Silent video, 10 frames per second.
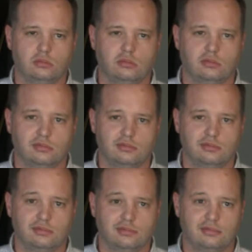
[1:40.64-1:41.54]

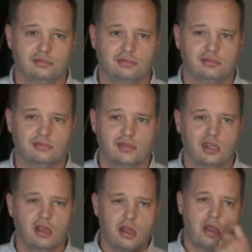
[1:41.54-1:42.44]

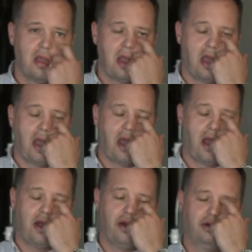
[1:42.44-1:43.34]

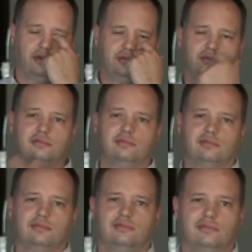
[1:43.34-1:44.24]

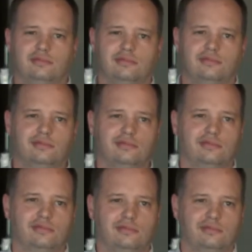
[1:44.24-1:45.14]

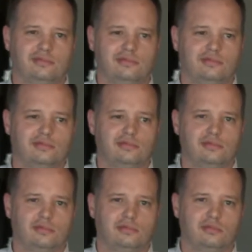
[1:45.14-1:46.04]

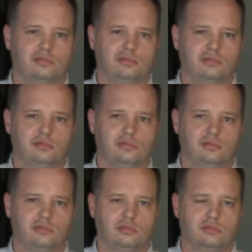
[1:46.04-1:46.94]

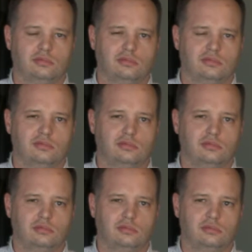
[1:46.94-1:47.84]

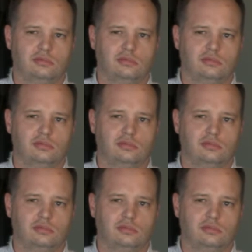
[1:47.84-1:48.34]
This person isn't speaking.